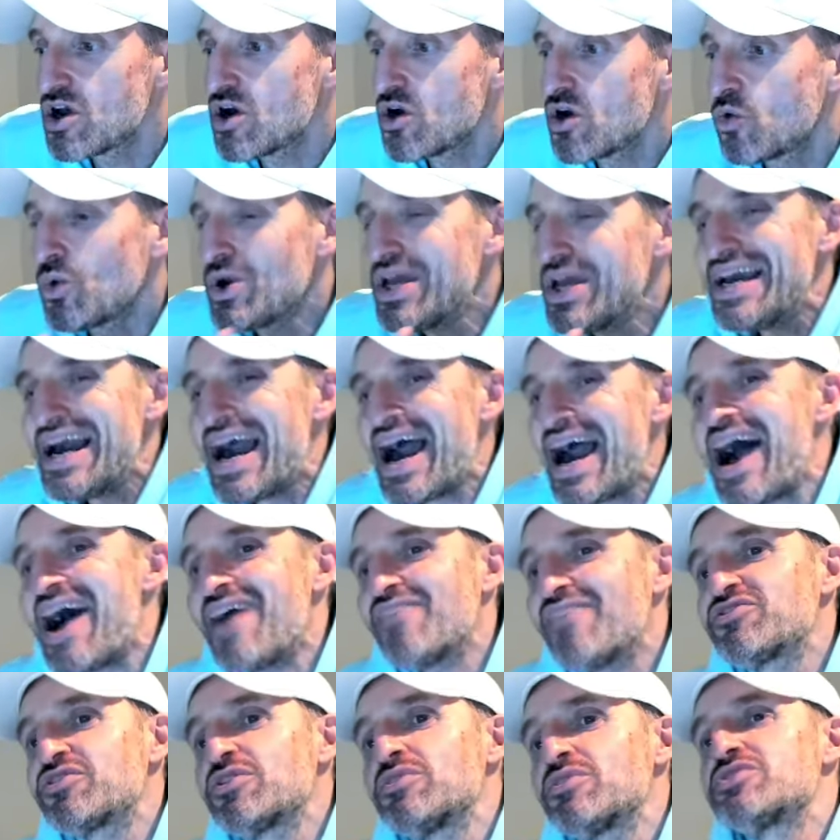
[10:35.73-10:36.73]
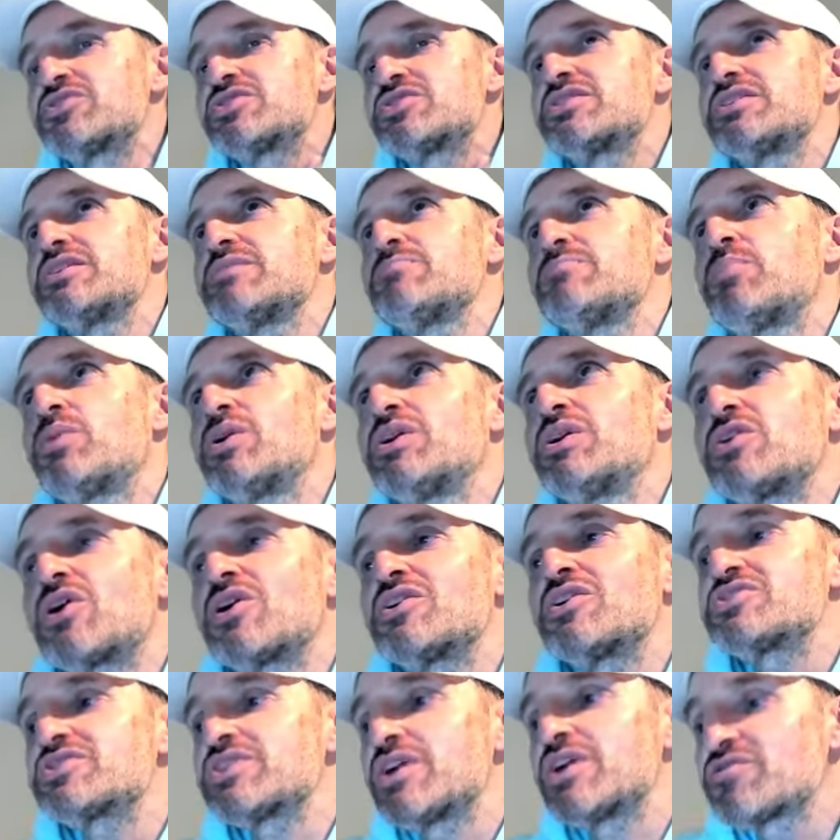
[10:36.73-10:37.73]
We have to put
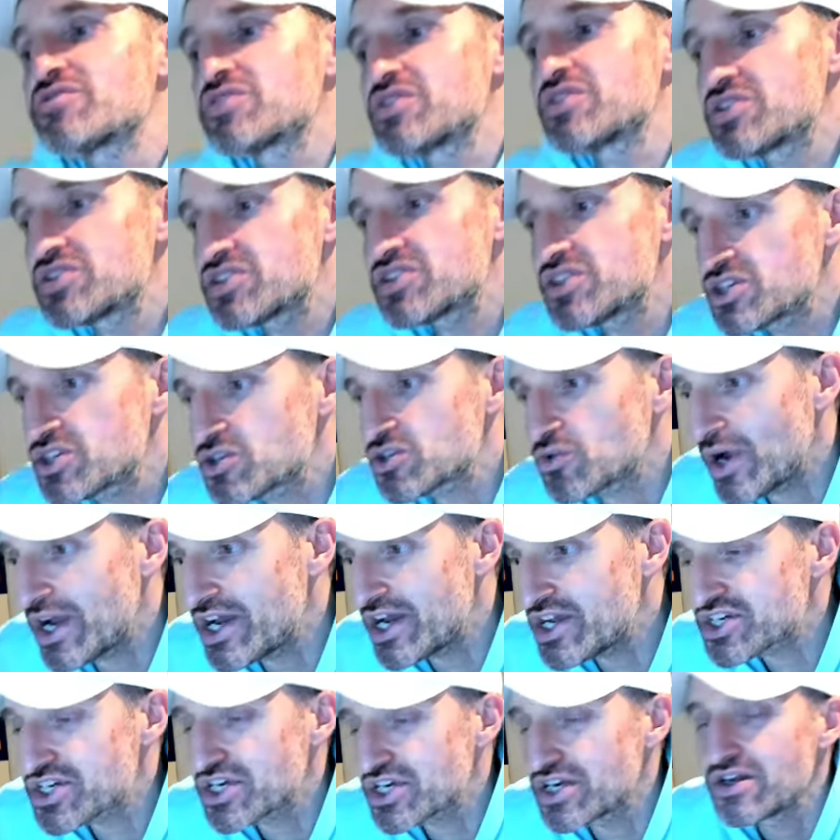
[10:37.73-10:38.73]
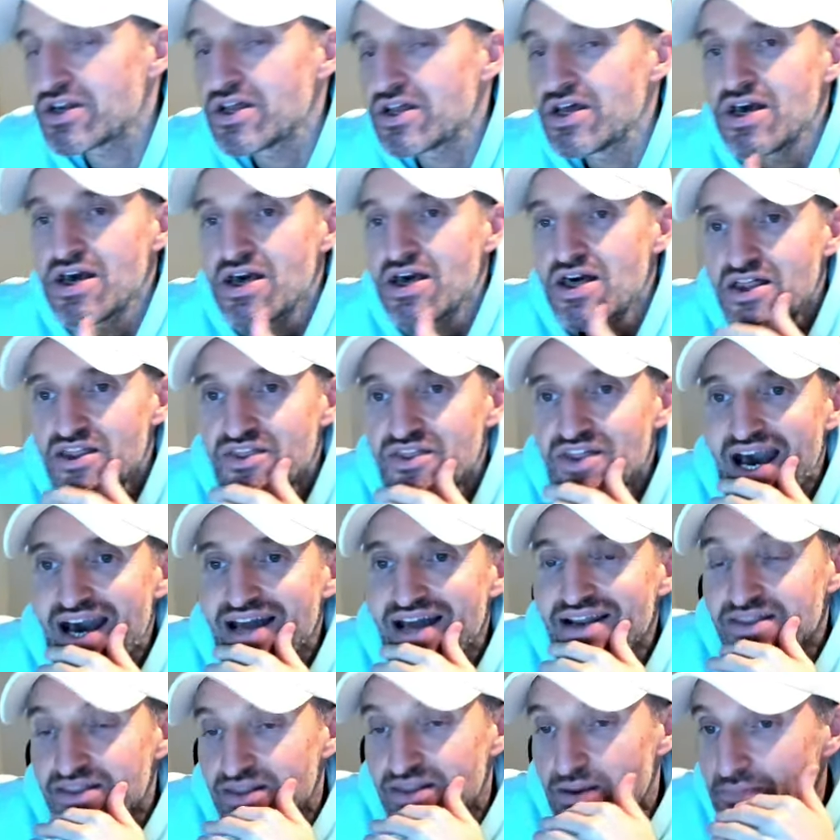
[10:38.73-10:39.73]
ourselves in a situation that
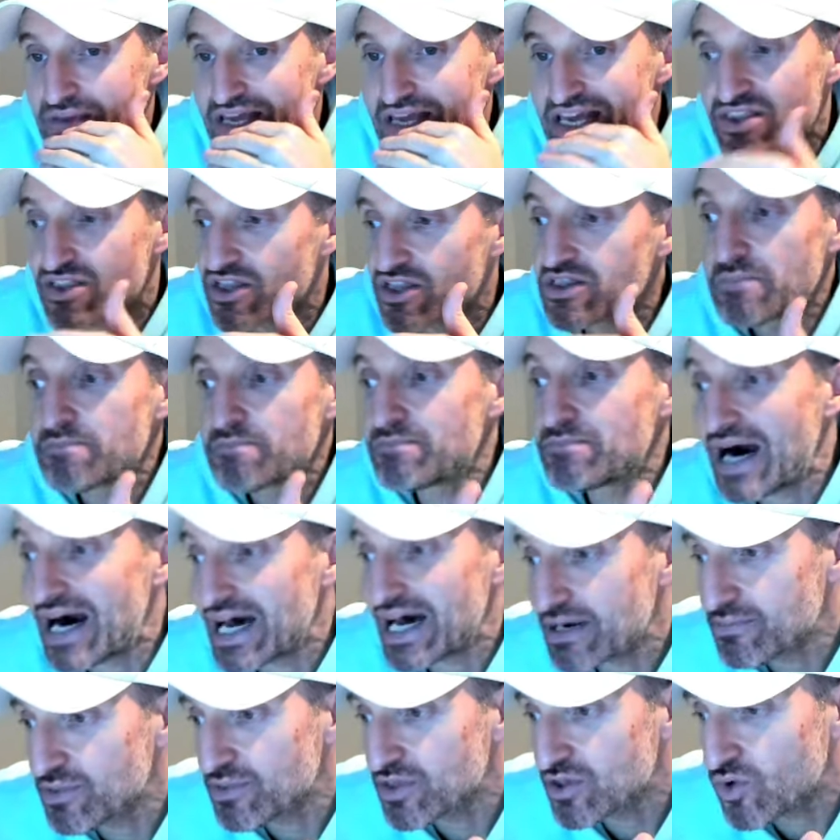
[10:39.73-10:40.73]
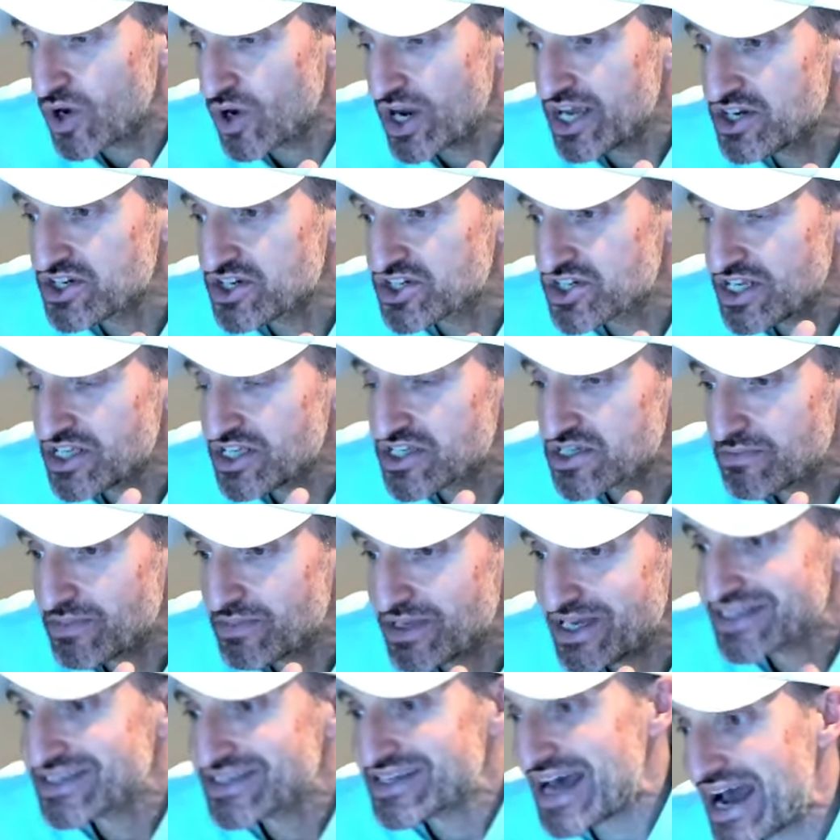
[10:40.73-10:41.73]
the, either the bottom of the range needs to be
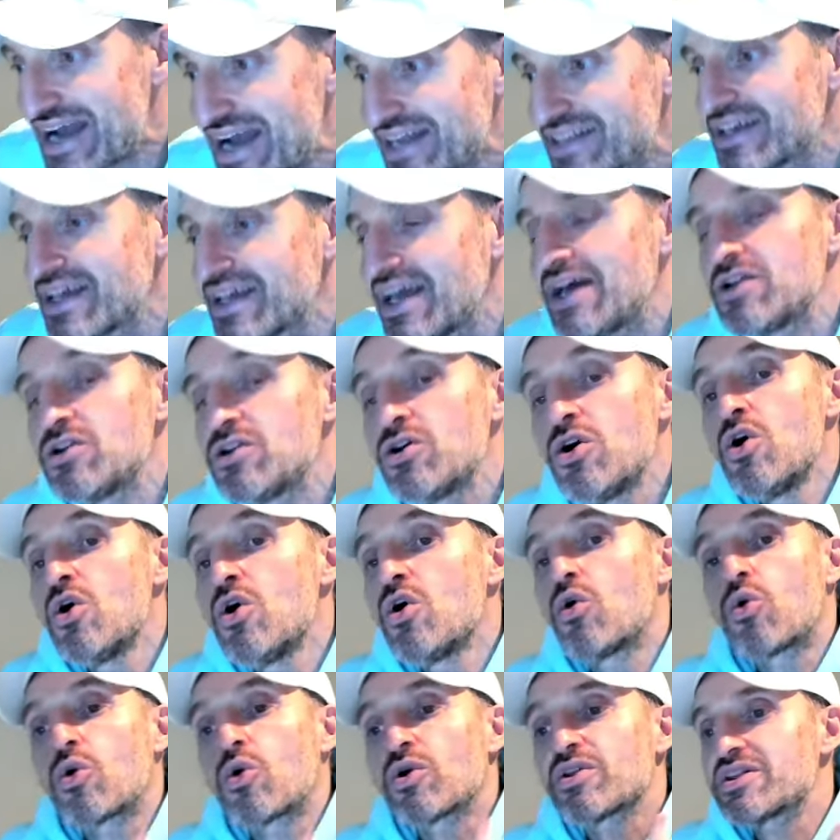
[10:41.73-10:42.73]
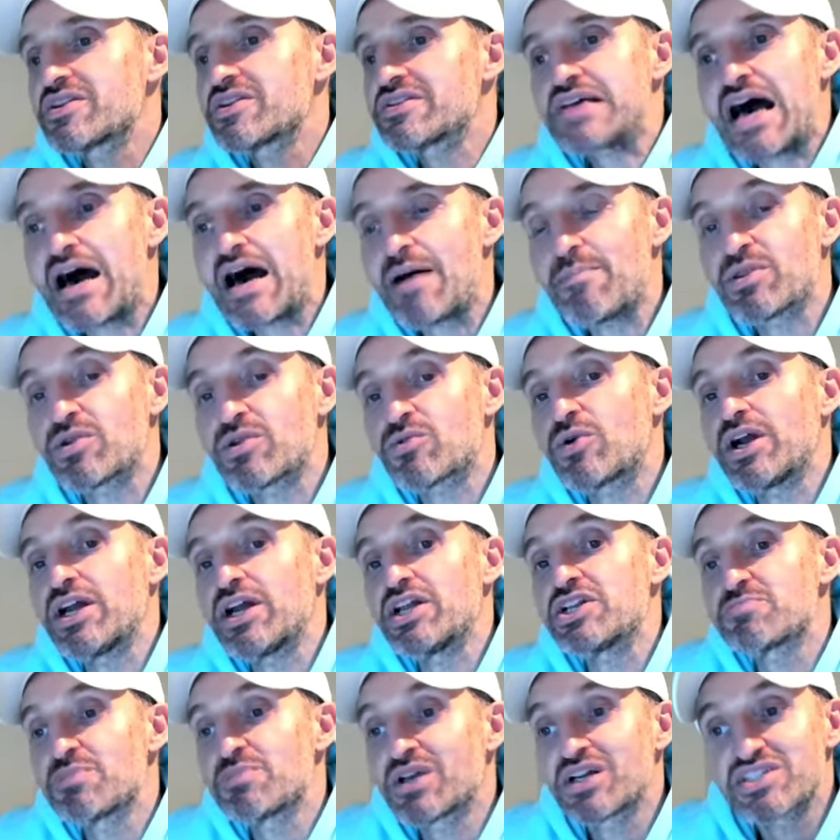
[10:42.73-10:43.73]
attacked again or the top of the
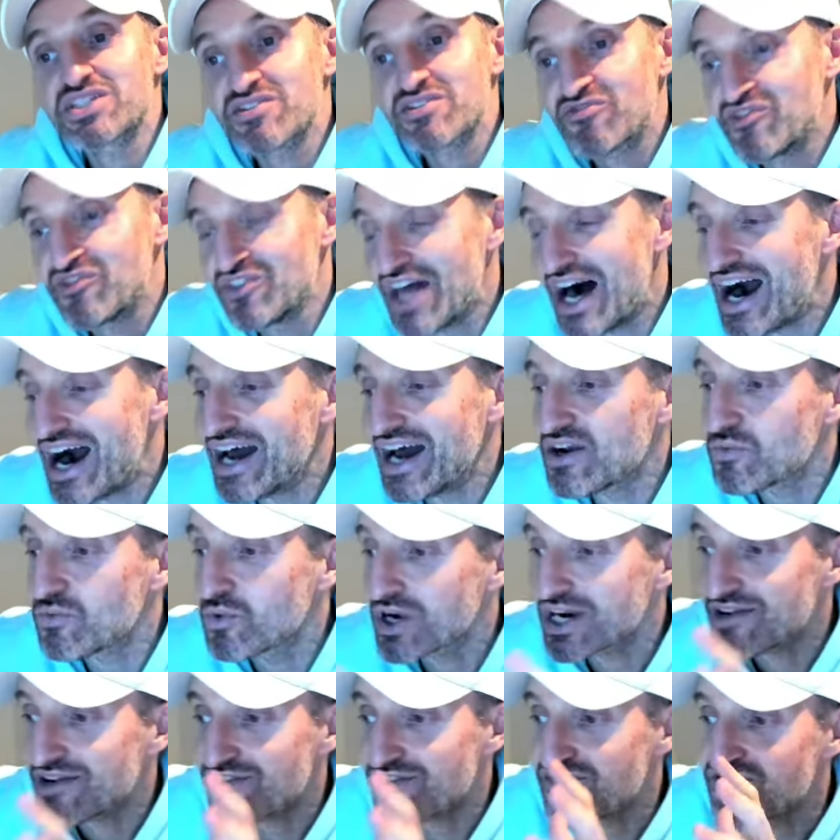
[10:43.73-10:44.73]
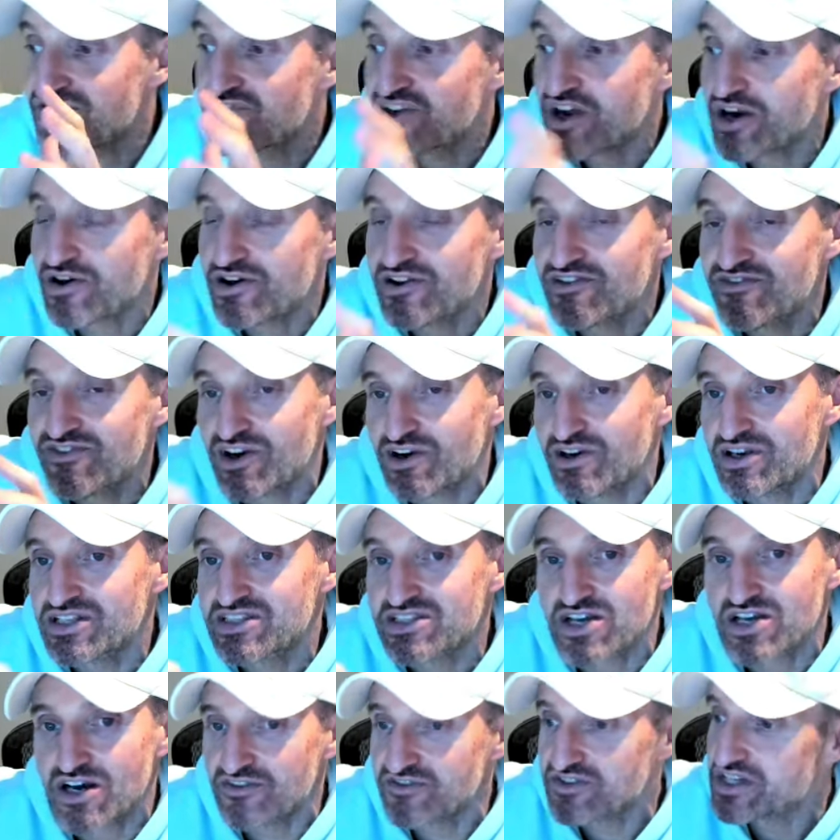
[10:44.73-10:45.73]
range, because if not, we're going to have a very, very
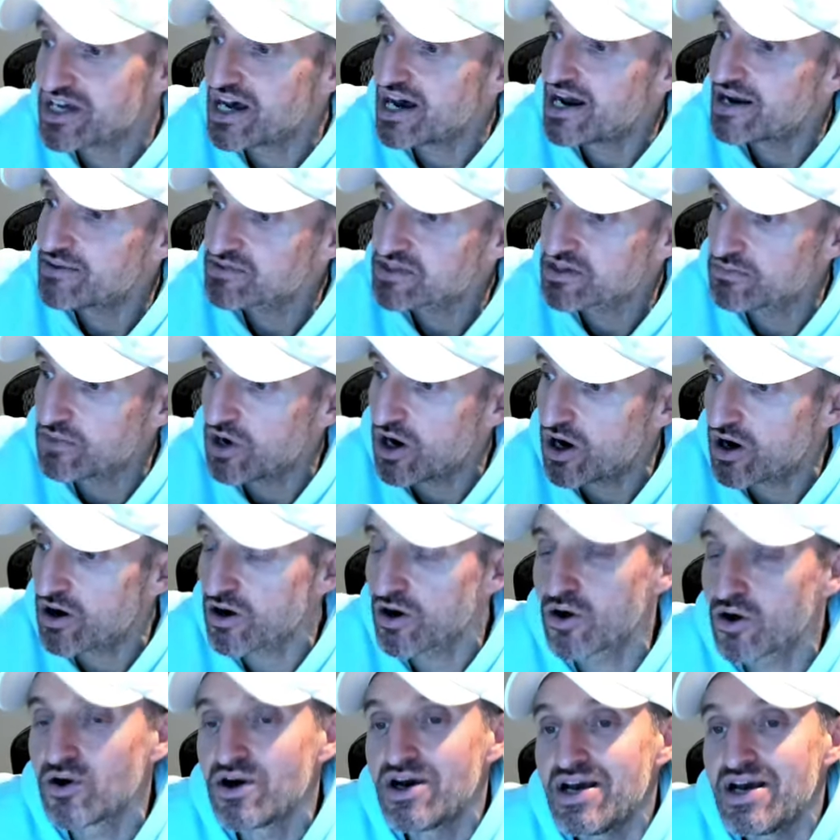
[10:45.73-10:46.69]
tough time tomorrow